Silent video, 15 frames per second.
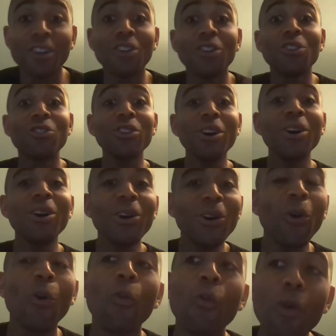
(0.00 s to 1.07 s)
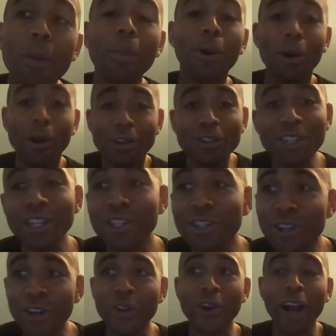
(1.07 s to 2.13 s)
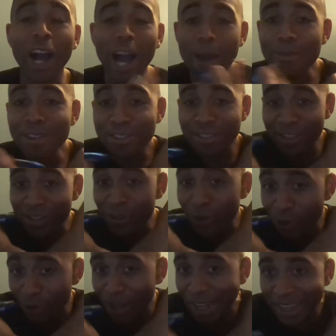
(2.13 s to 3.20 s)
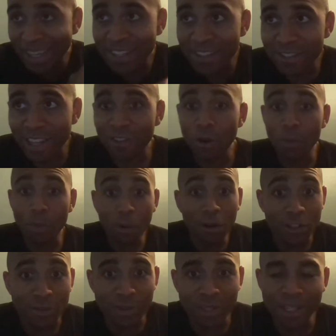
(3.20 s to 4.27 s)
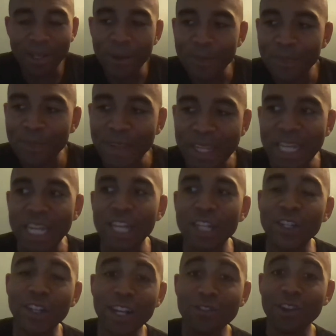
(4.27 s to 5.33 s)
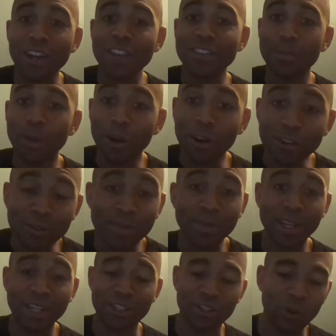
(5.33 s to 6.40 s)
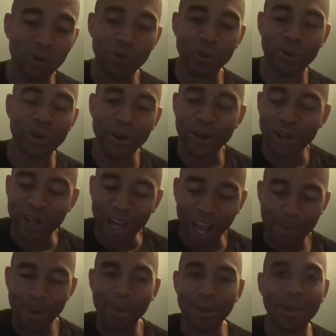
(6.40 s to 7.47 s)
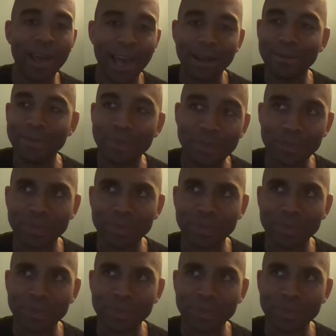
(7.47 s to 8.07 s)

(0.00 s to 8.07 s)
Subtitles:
So we're pushing each other. I'm resisting her like this, like, don't push me. She then tries to punch me in my shoulder. I remember that.